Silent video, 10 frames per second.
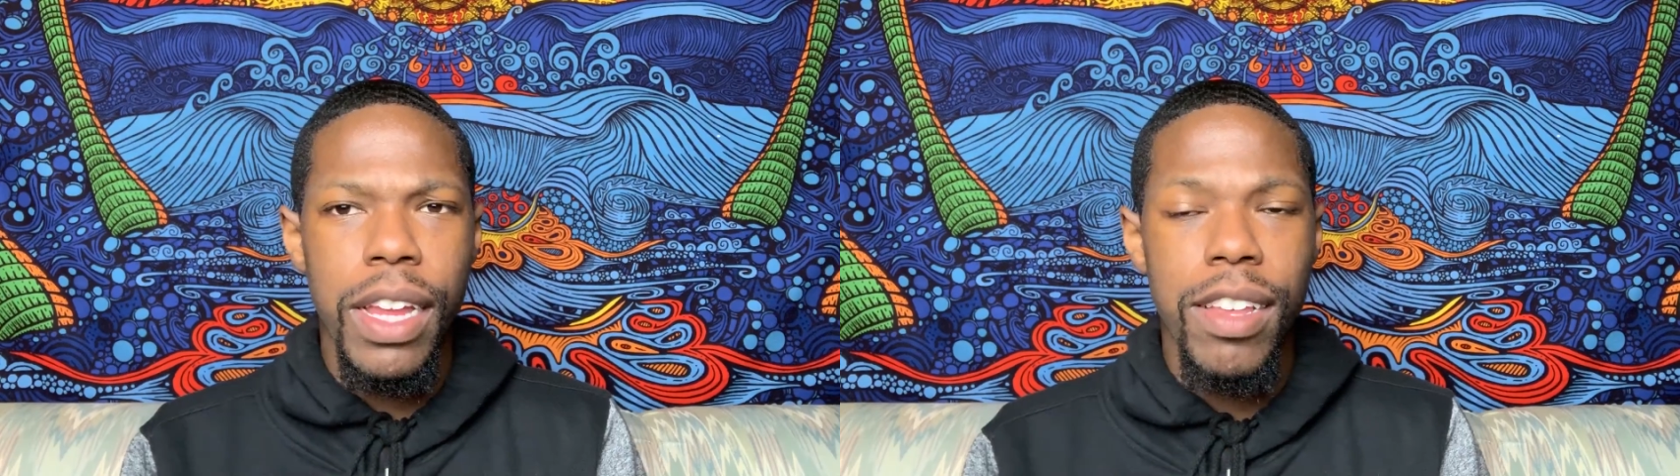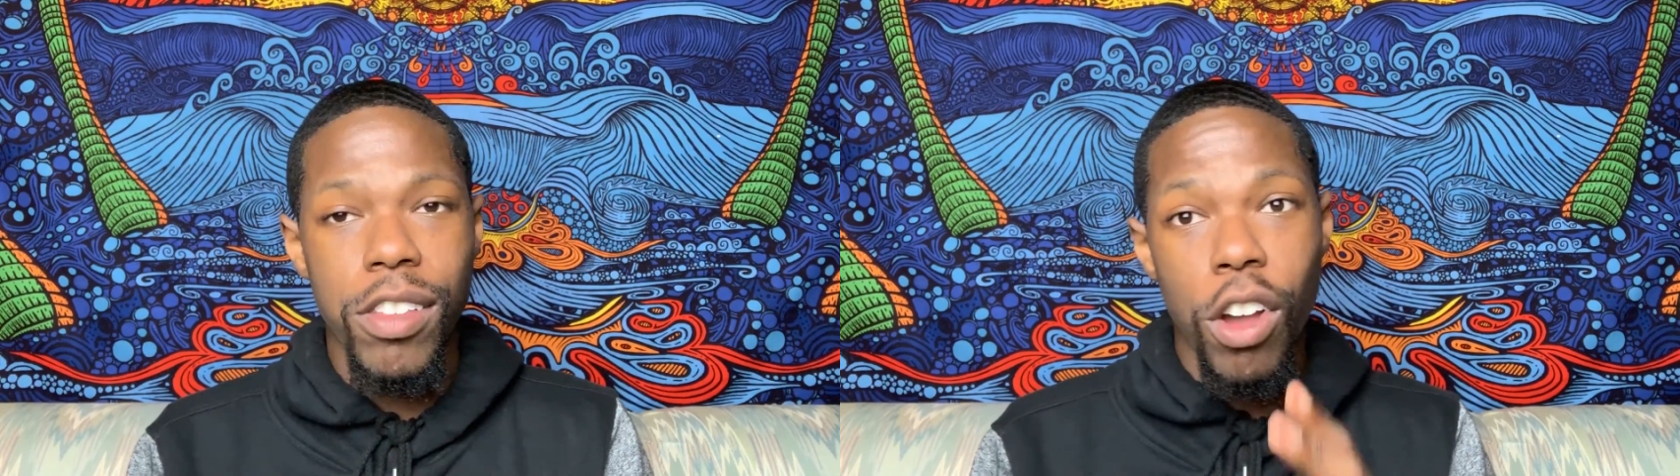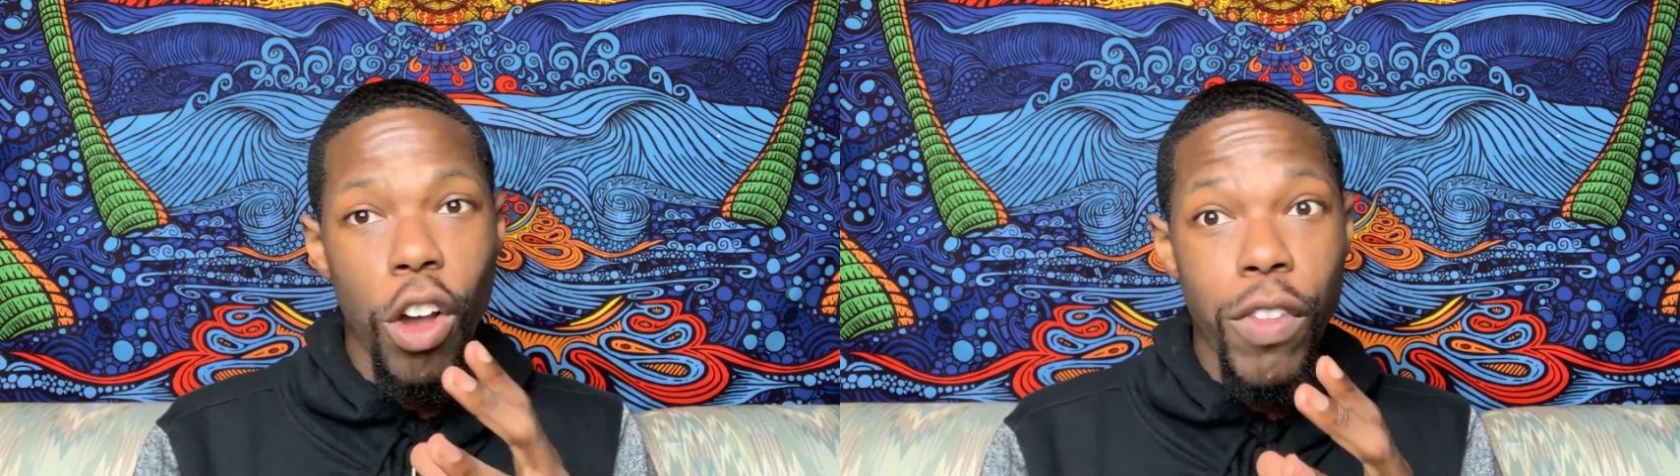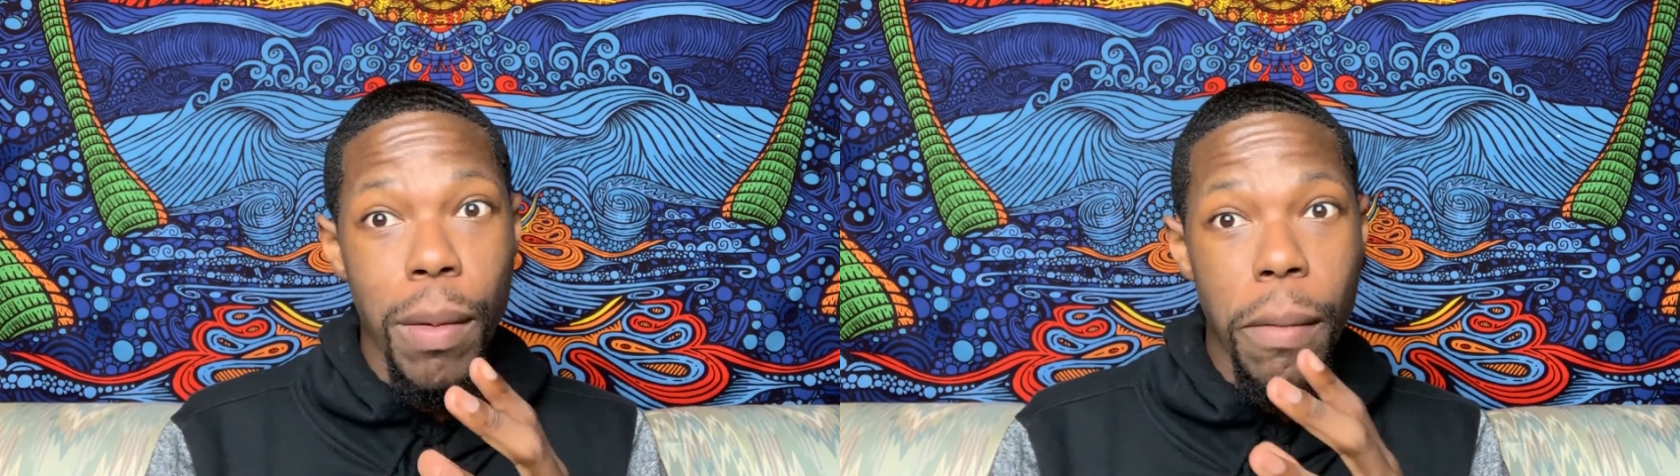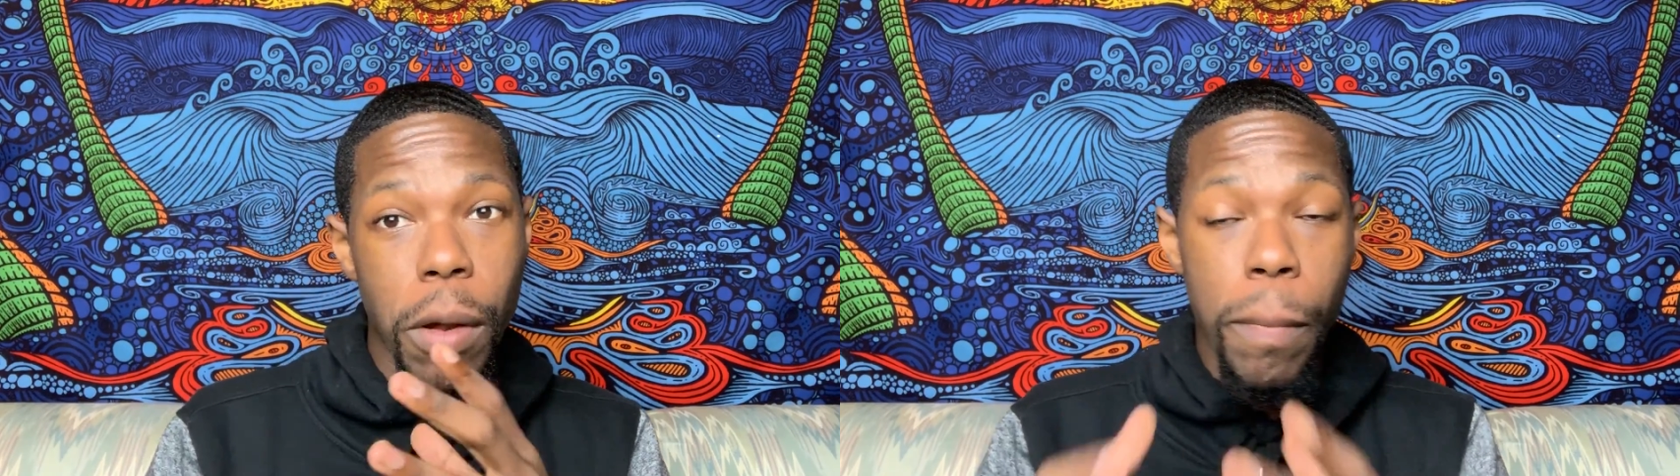things. So hopefully
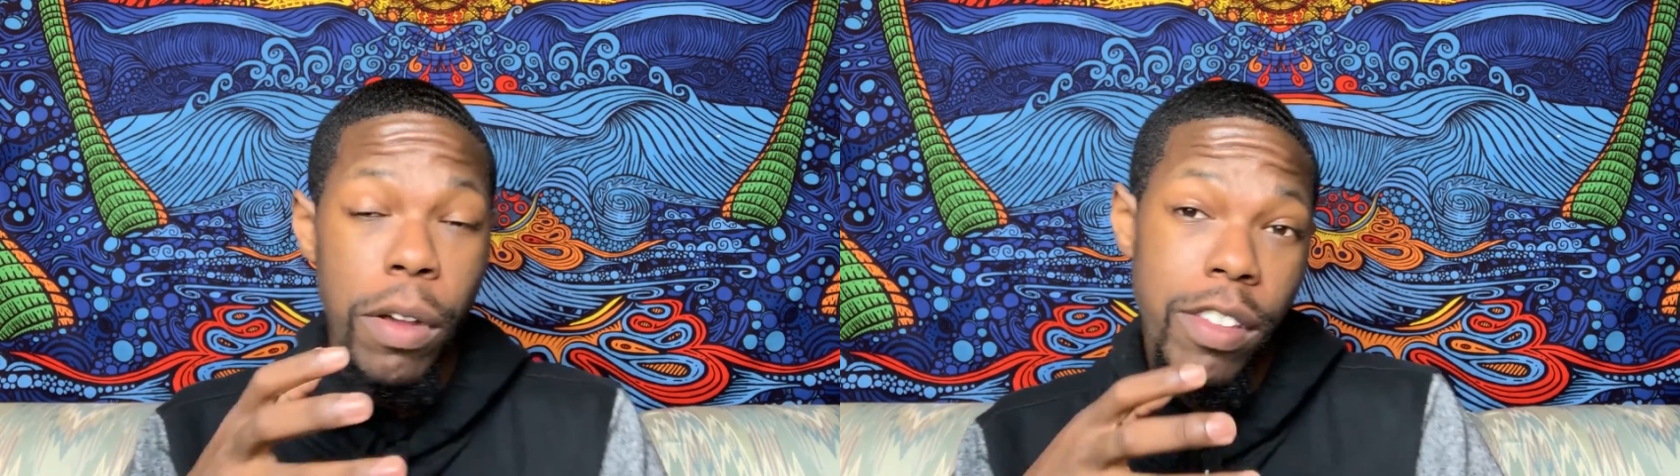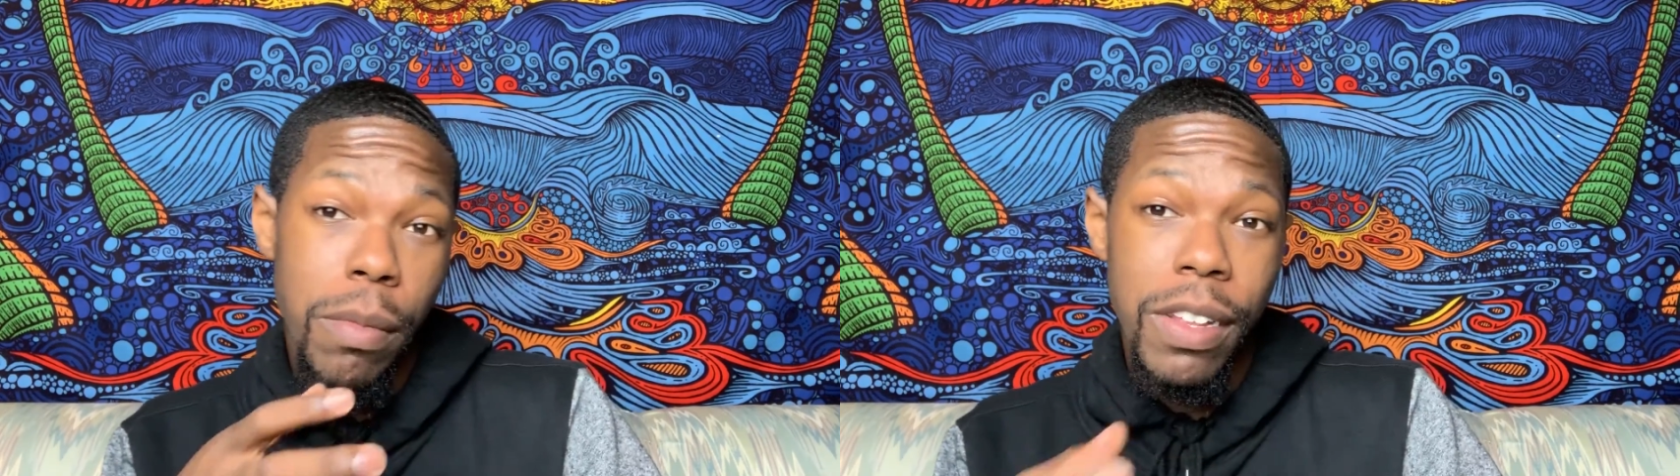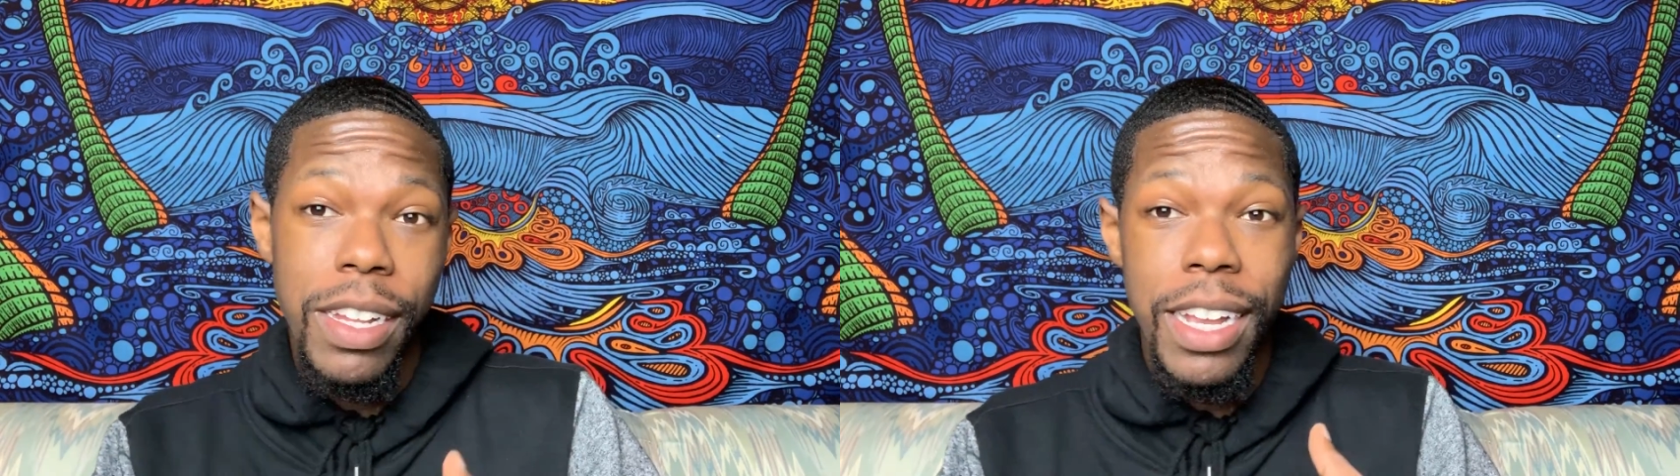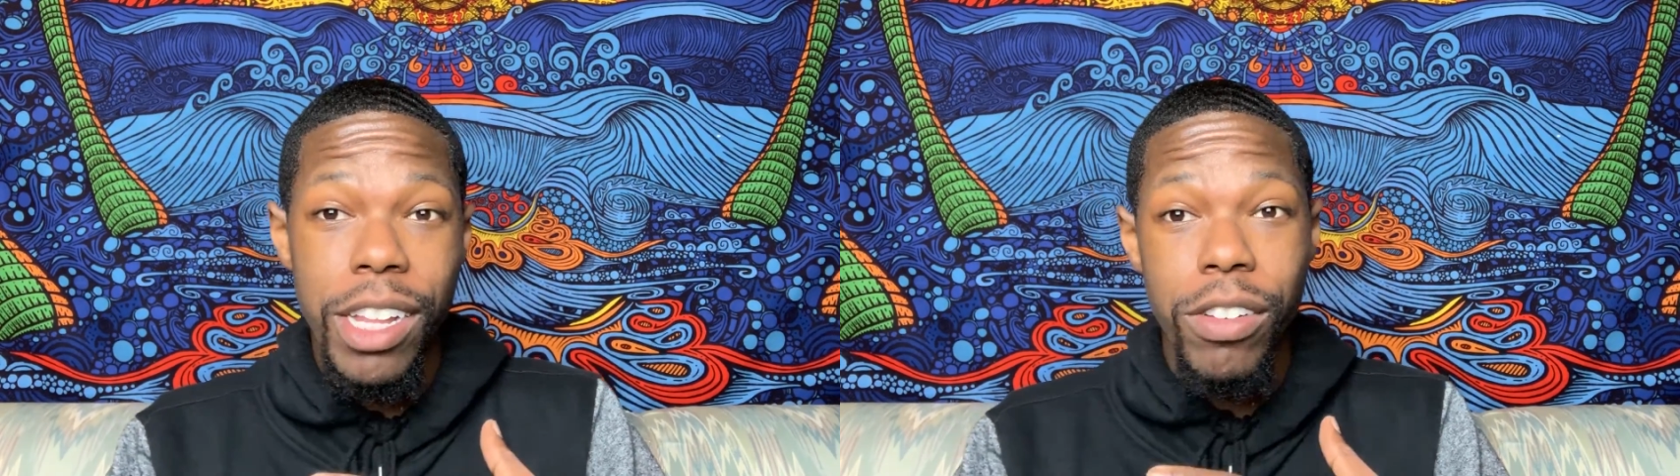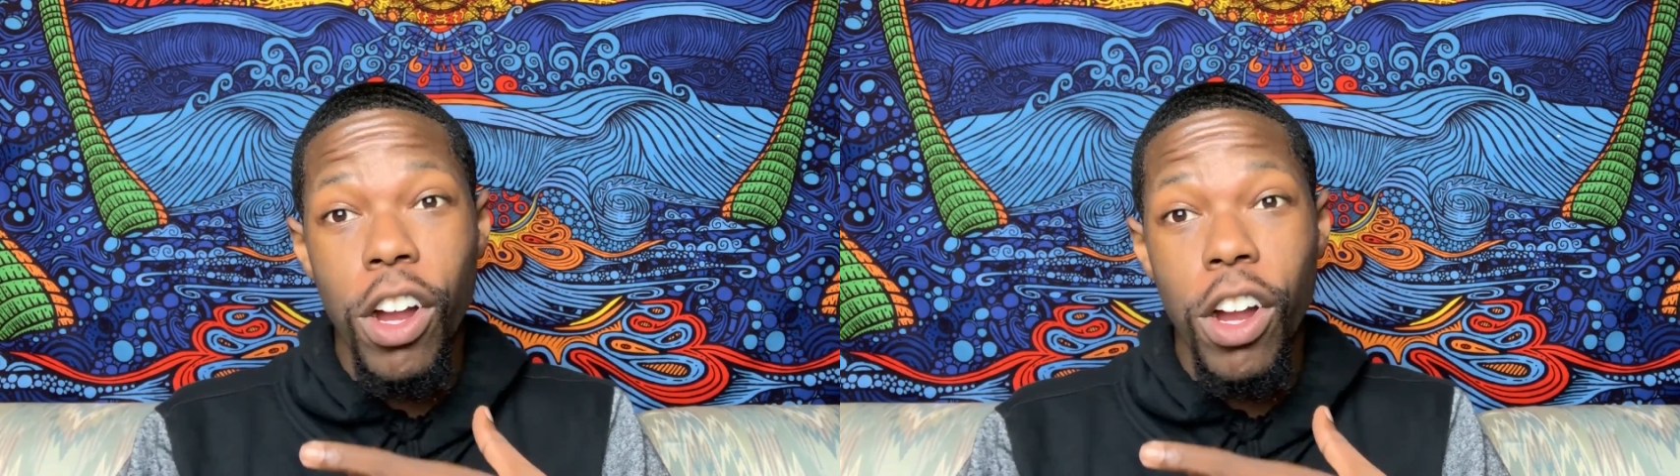I'm able to put something together.